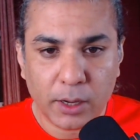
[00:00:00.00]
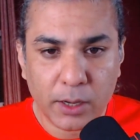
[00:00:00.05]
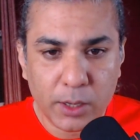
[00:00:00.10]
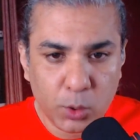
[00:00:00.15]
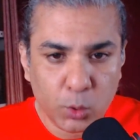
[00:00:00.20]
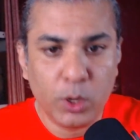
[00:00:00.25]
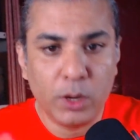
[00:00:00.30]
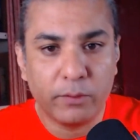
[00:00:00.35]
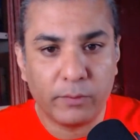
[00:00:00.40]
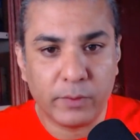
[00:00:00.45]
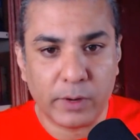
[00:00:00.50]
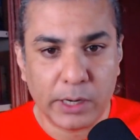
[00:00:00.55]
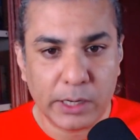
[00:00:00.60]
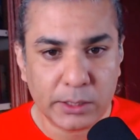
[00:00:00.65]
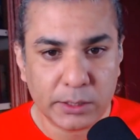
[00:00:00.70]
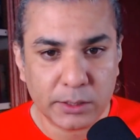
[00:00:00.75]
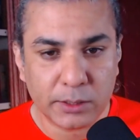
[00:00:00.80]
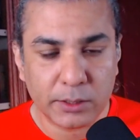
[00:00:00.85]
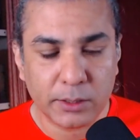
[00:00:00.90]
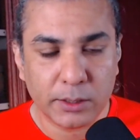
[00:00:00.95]
a
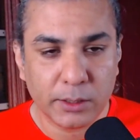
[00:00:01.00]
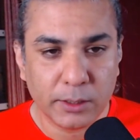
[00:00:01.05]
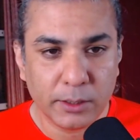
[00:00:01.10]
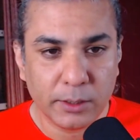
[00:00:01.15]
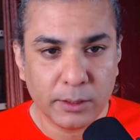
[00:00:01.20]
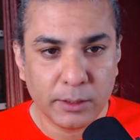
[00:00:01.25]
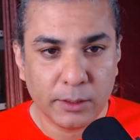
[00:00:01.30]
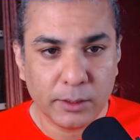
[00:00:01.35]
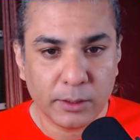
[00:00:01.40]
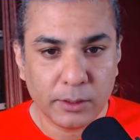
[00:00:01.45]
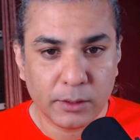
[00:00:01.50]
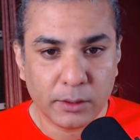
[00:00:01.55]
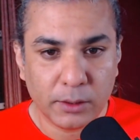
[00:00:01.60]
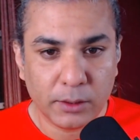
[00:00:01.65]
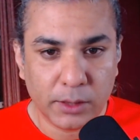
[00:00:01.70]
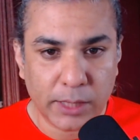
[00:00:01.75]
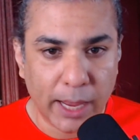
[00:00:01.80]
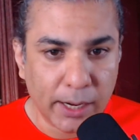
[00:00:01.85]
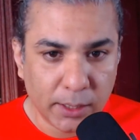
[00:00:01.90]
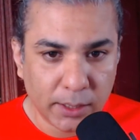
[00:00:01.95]
universe
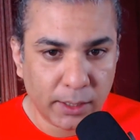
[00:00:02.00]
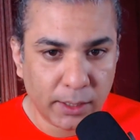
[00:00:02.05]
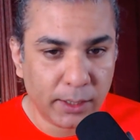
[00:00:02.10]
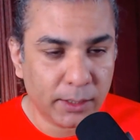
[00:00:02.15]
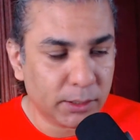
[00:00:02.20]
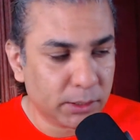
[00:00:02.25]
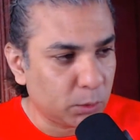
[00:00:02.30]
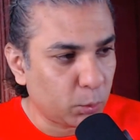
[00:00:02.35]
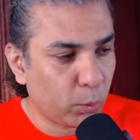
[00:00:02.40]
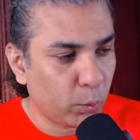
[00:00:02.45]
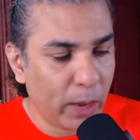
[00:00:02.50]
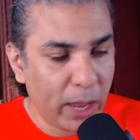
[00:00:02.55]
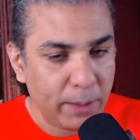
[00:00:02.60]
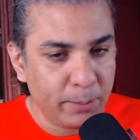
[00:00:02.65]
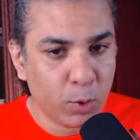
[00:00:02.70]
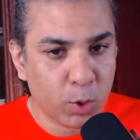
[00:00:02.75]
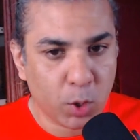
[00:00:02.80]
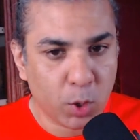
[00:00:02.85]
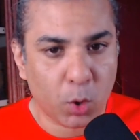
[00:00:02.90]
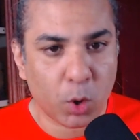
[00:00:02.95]
that is way
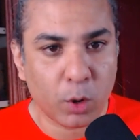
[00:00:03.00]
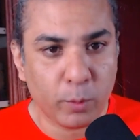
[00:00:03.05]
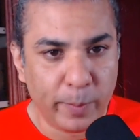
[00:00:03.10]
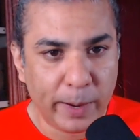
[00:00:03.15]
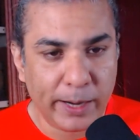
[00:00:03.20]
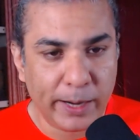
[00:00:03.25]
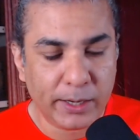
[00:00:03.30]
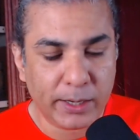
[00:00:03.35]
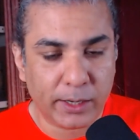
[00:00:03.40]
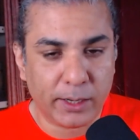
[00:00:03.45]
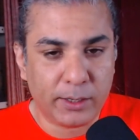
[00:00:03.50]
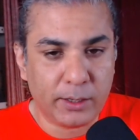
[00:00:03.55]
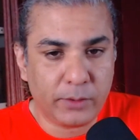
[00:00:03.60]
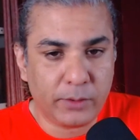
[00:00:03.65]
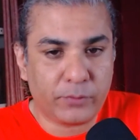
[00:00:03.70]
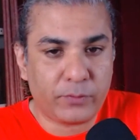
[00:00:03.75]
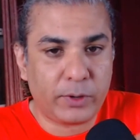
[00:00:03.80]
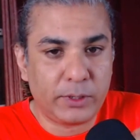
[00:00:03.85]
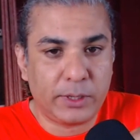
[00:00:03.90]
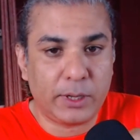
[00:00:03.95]
more augmented and
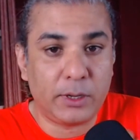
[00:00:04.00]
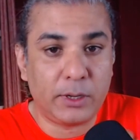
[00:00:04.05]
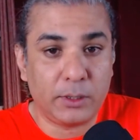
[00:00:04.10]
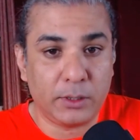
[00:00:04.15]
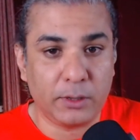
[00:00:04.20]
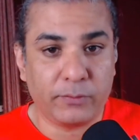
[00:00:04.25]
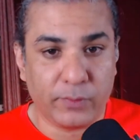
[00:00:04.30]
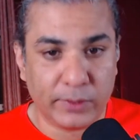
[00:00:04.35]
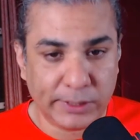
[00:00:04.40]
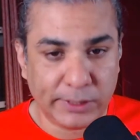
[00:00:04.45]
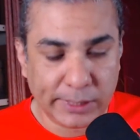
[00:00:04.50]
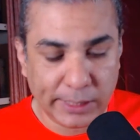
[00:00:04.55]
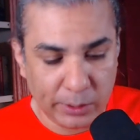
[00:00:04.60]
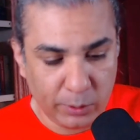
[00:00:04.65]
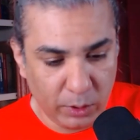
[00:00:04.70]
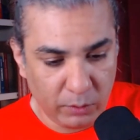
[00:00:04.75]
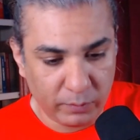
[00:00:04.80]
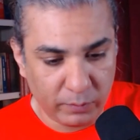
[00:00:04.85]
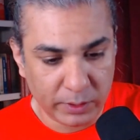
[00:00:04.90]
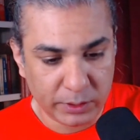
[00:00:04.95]
different than the physical
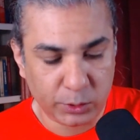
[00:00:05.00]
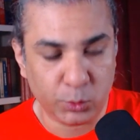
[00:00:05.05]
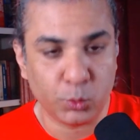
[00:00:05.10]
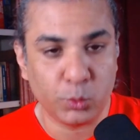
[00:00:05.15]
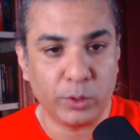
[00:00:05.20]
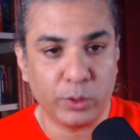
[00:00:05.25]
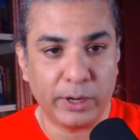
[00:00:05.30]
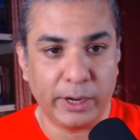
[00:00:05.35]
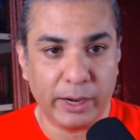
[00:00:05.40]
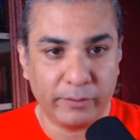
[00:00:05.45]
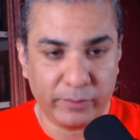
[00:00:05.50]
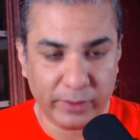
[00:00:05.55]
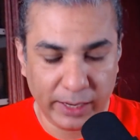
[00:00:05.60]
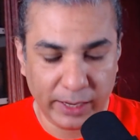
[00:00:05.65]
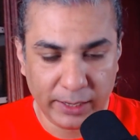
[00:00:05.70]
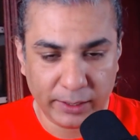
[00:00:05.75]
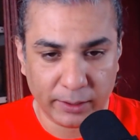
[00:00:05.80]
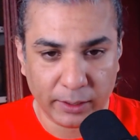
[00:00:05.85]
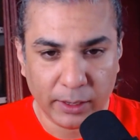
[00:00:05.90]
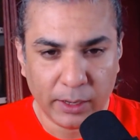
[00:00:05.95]
universe you live
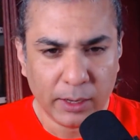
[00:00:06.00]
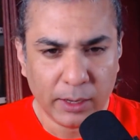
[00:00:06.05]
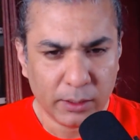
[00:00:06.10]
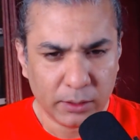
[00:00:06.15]
in.